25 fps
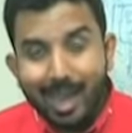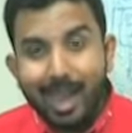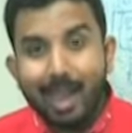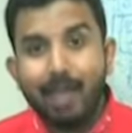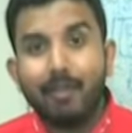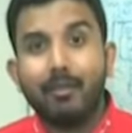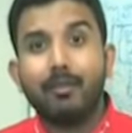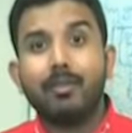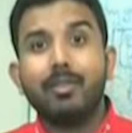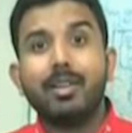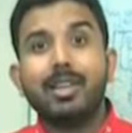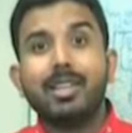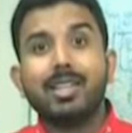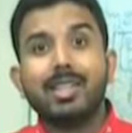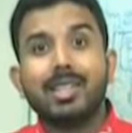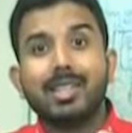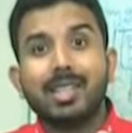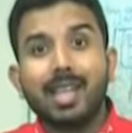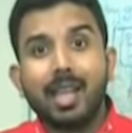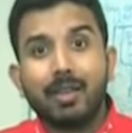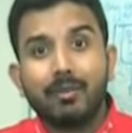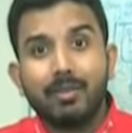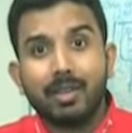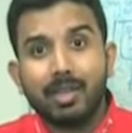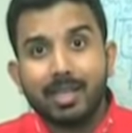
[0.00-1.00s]
Every
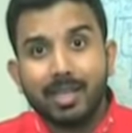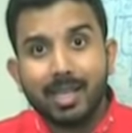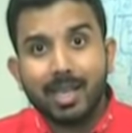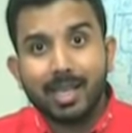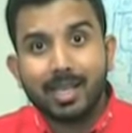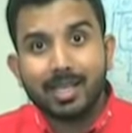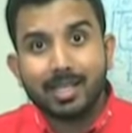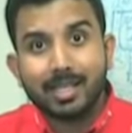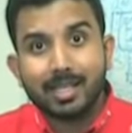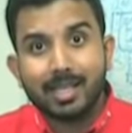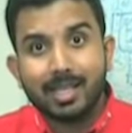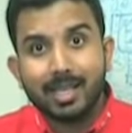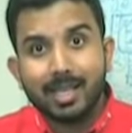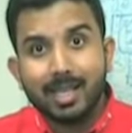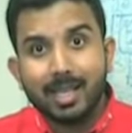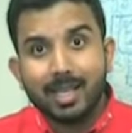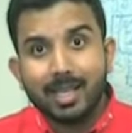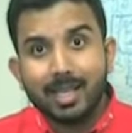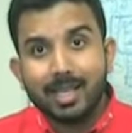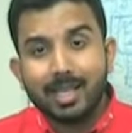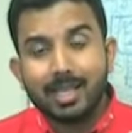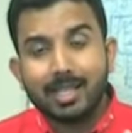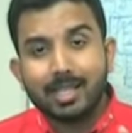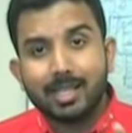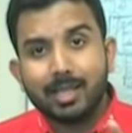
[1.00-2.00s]
7 days
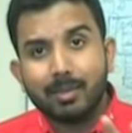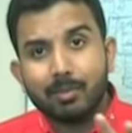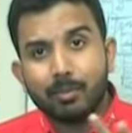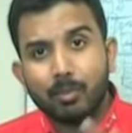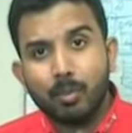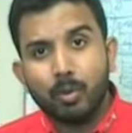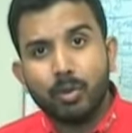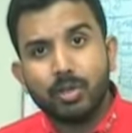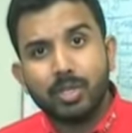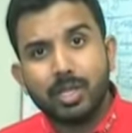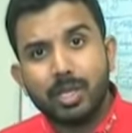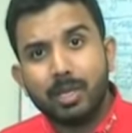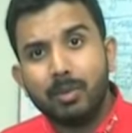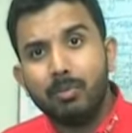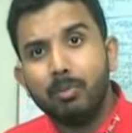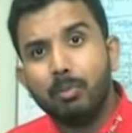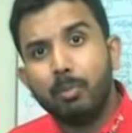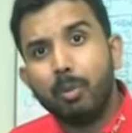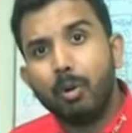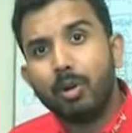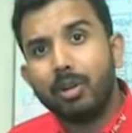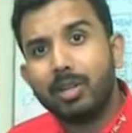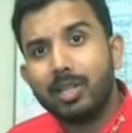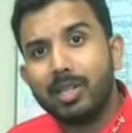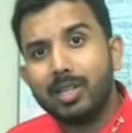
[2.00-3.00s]
is the most
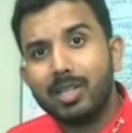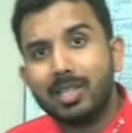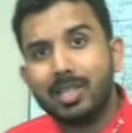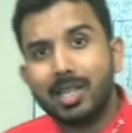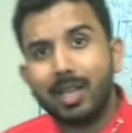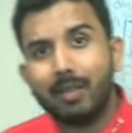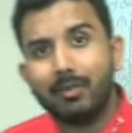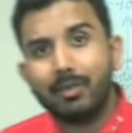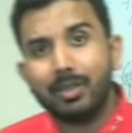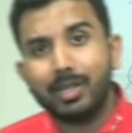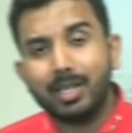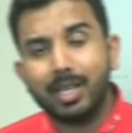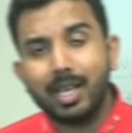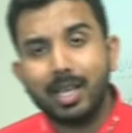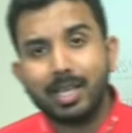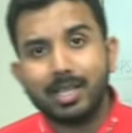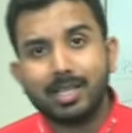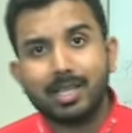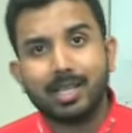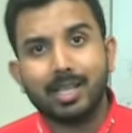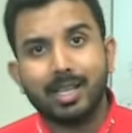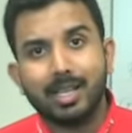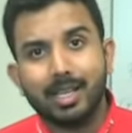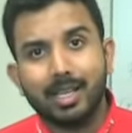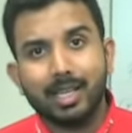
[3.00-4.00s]
important 7
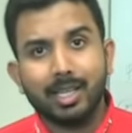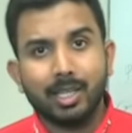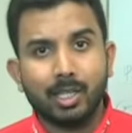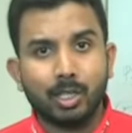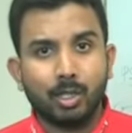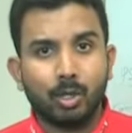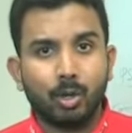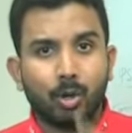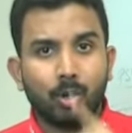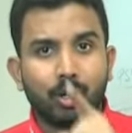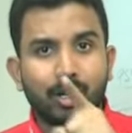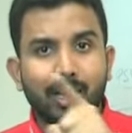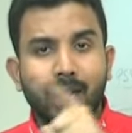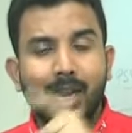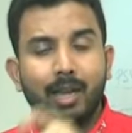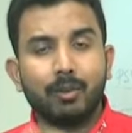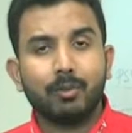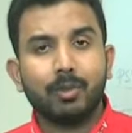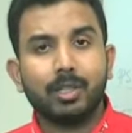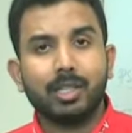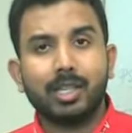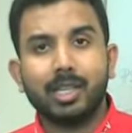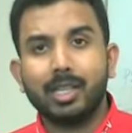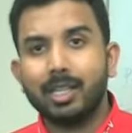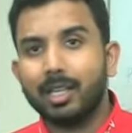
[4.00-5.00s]
days in your
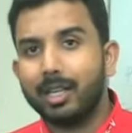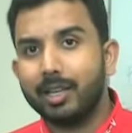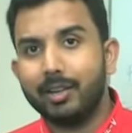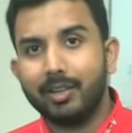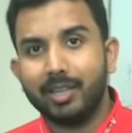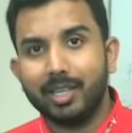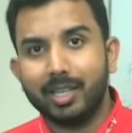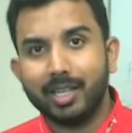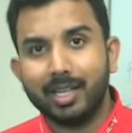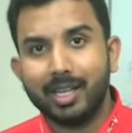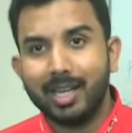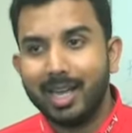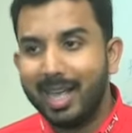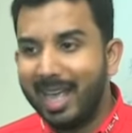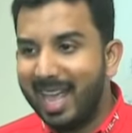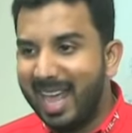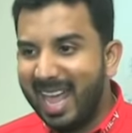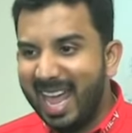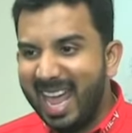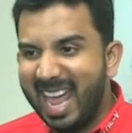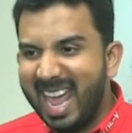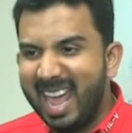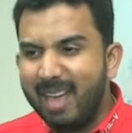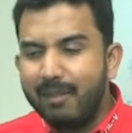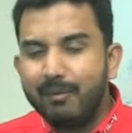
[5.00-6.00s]
networking career.
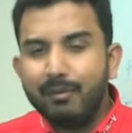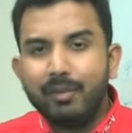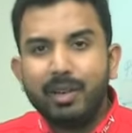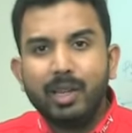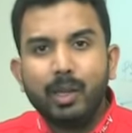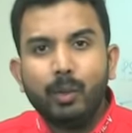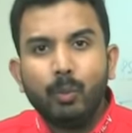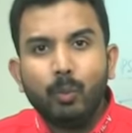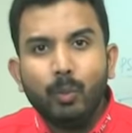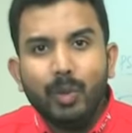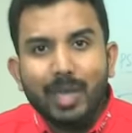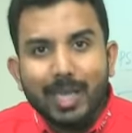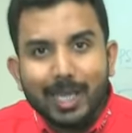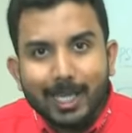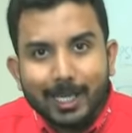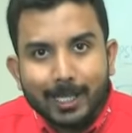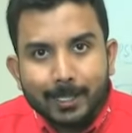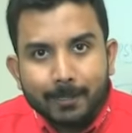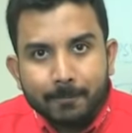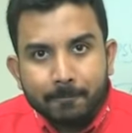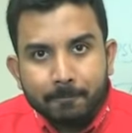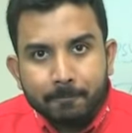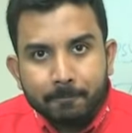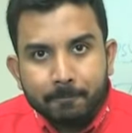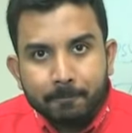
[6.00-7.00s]
Every week
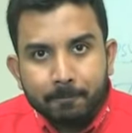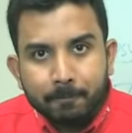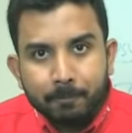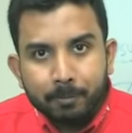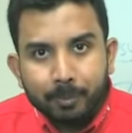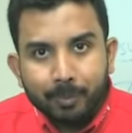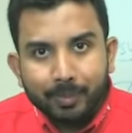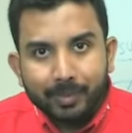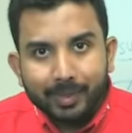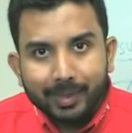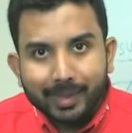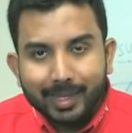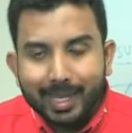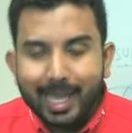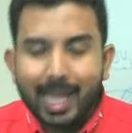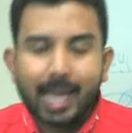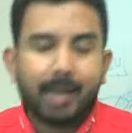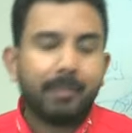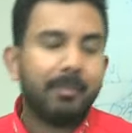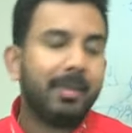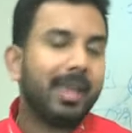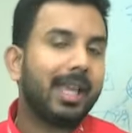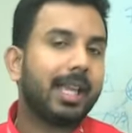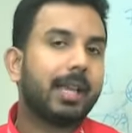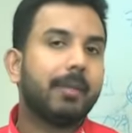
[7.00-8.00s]

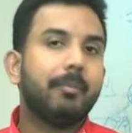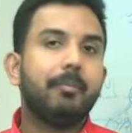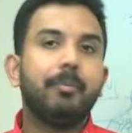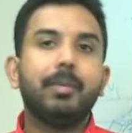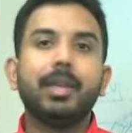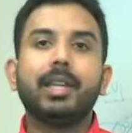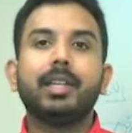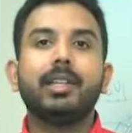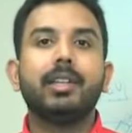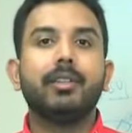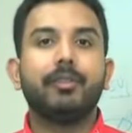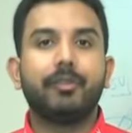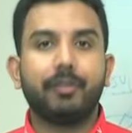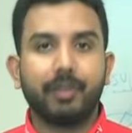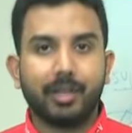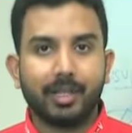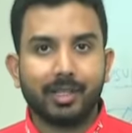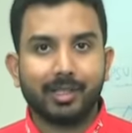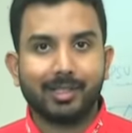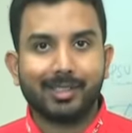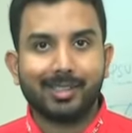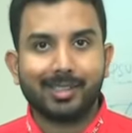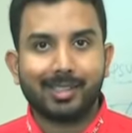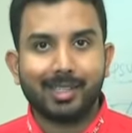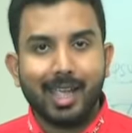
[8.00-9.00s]
can make a big
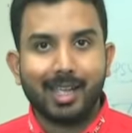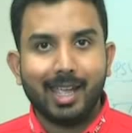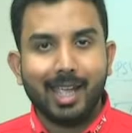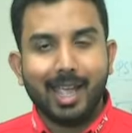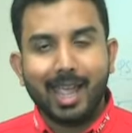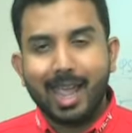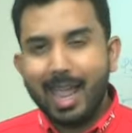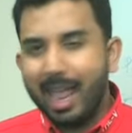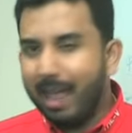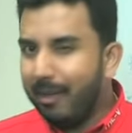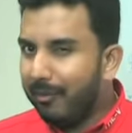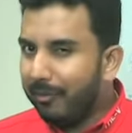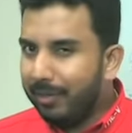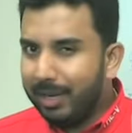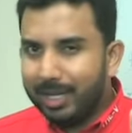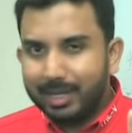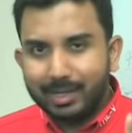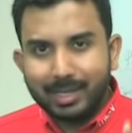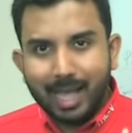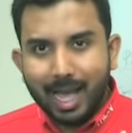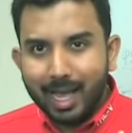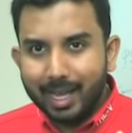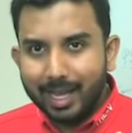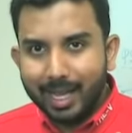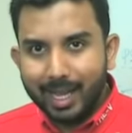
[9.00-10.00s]
difference. Every
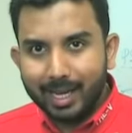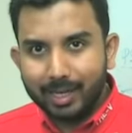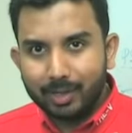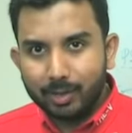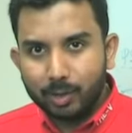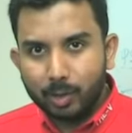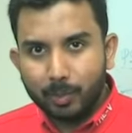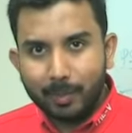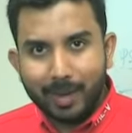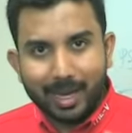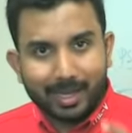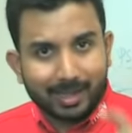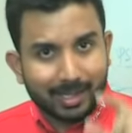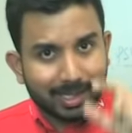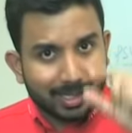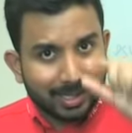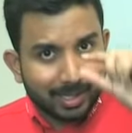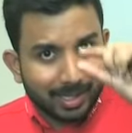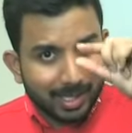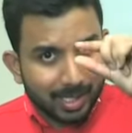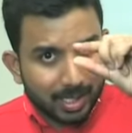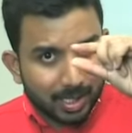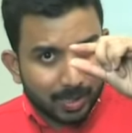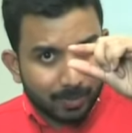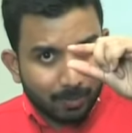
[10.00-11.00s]
target, no matter
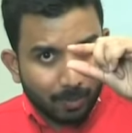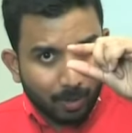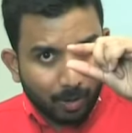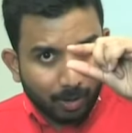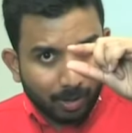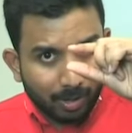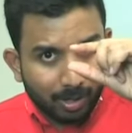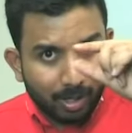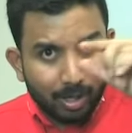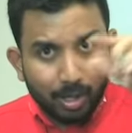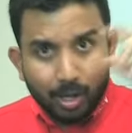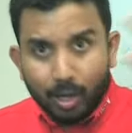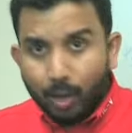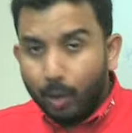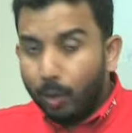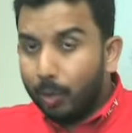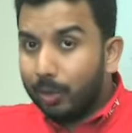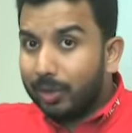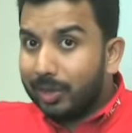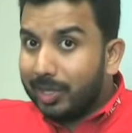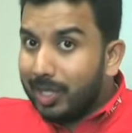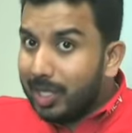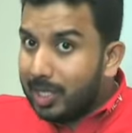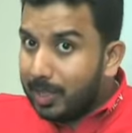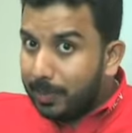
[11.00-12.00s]
this small
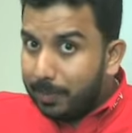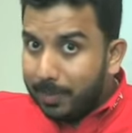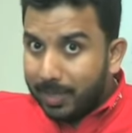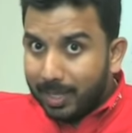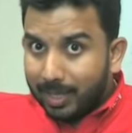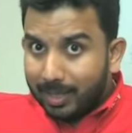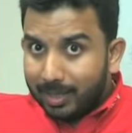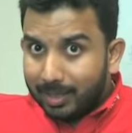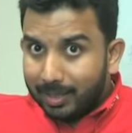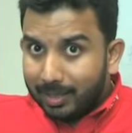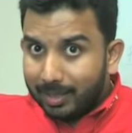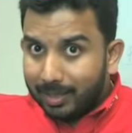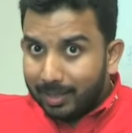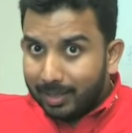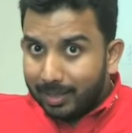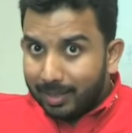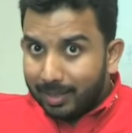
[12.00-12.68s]
or this big,